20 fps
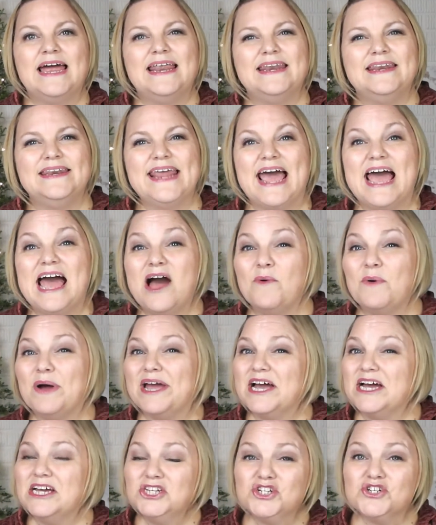Now,
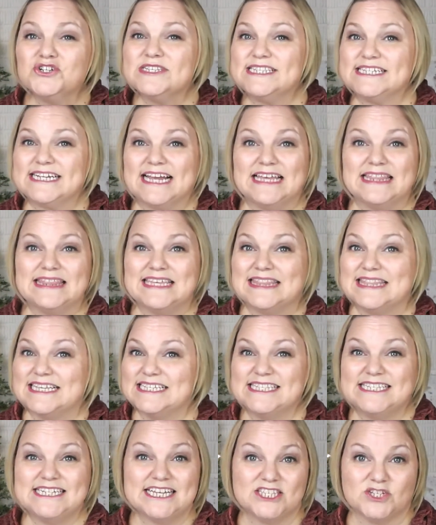I understand that
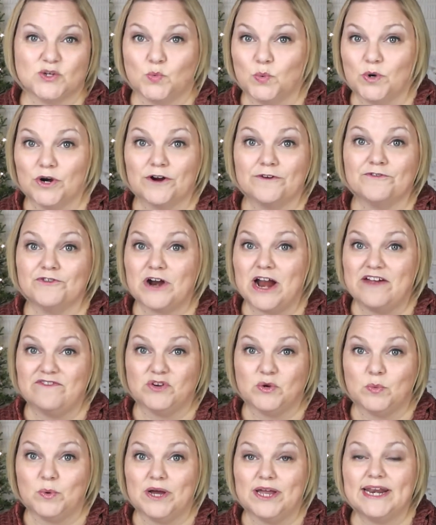this doesn't work for
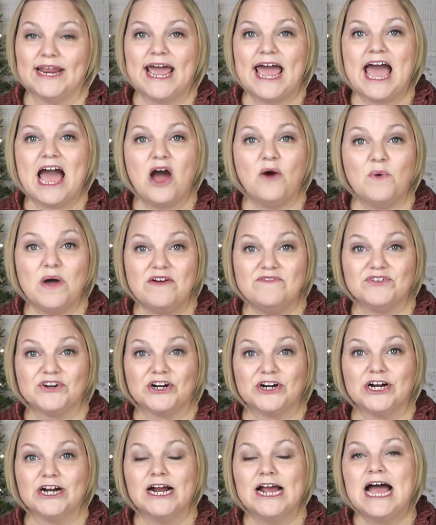everyone.
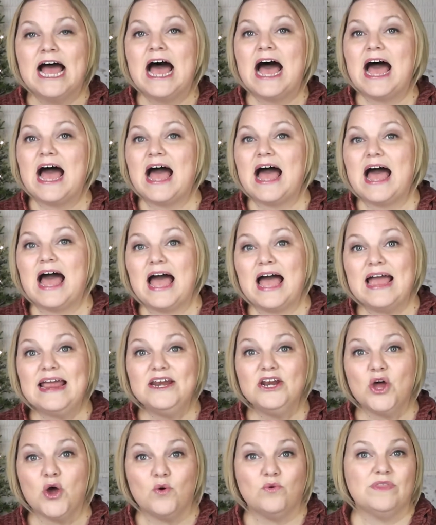However, I
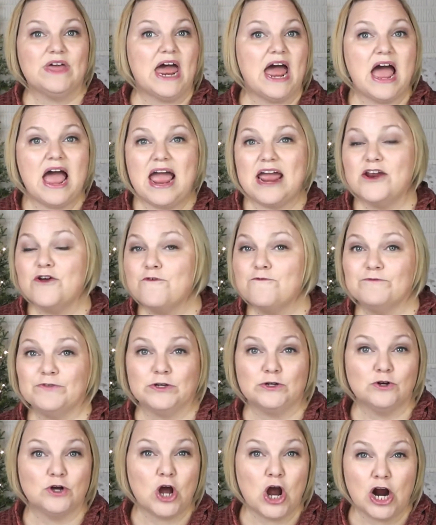know that I don't
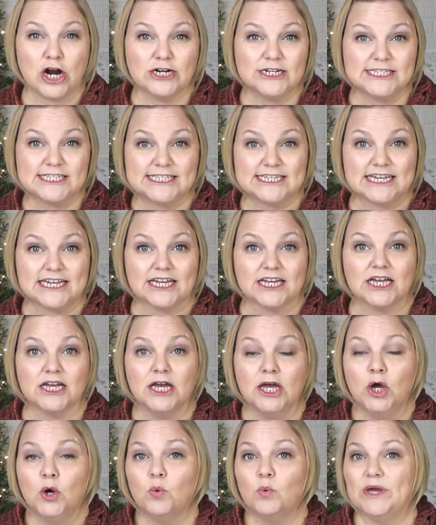feel car sick
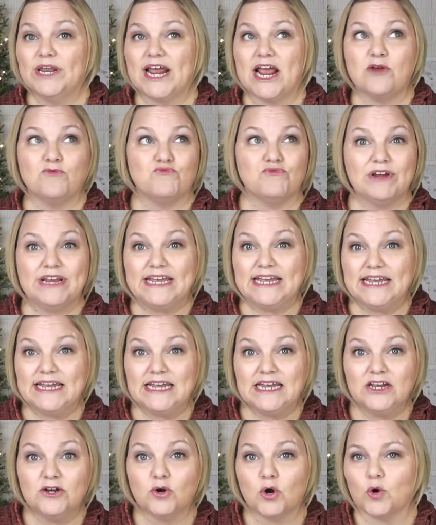when I
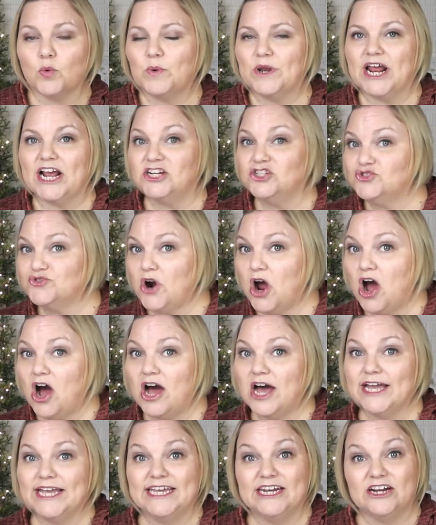read or when I
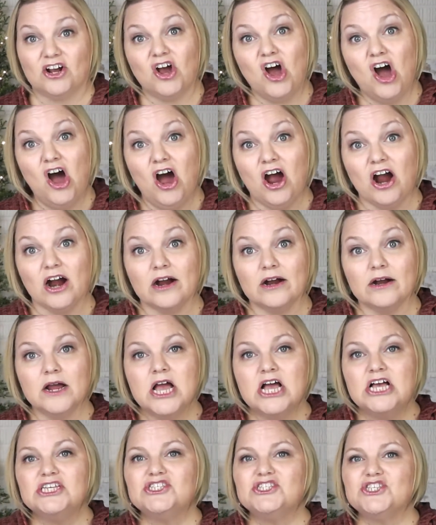draw in a car.
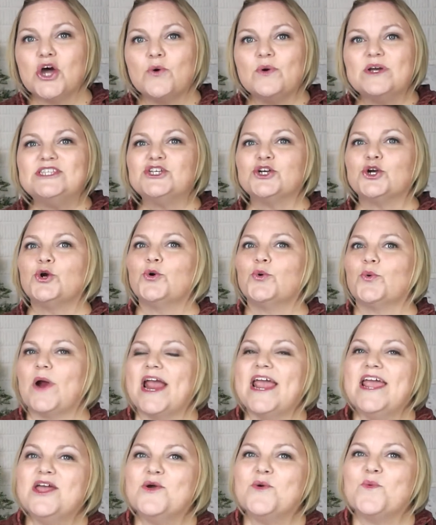So it's a
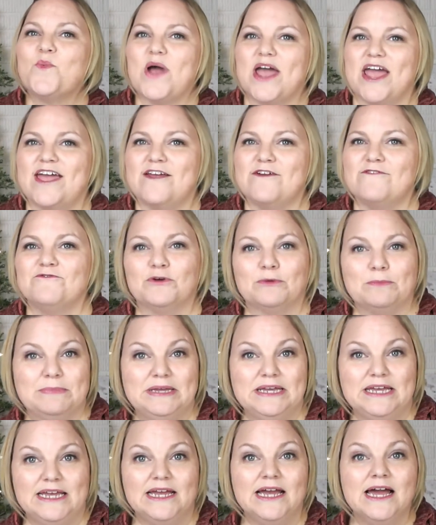great way for
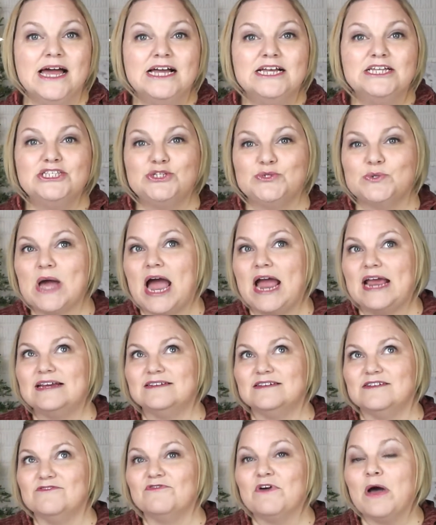me to kind
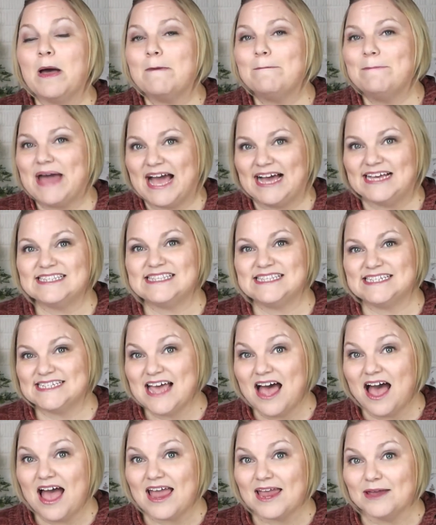of pass the
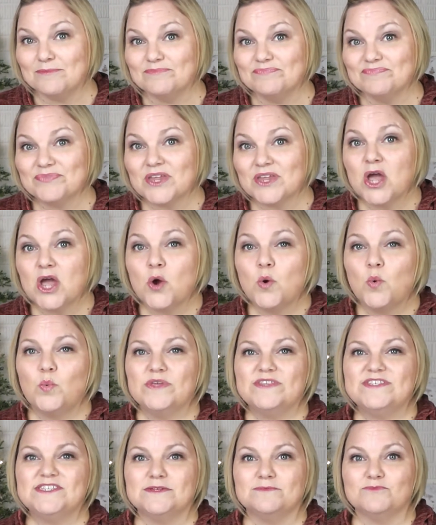time
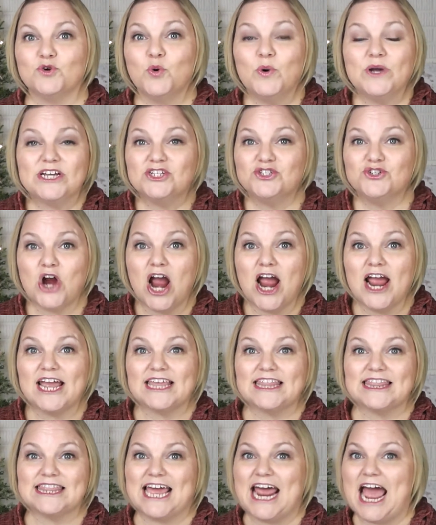with some quick
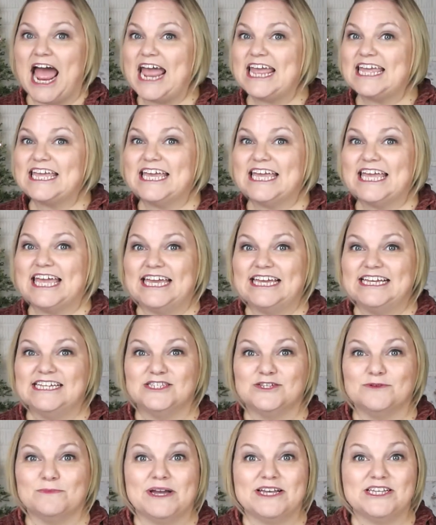drawing that I can get
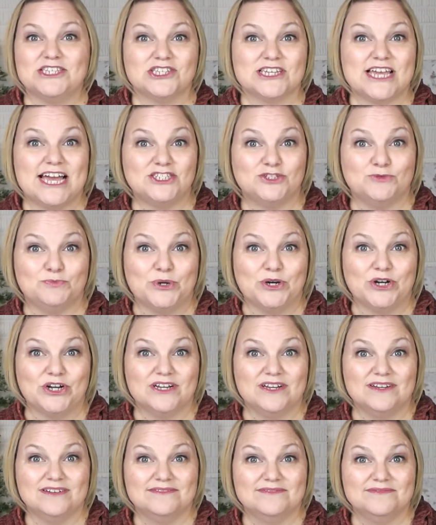into my sketchbook.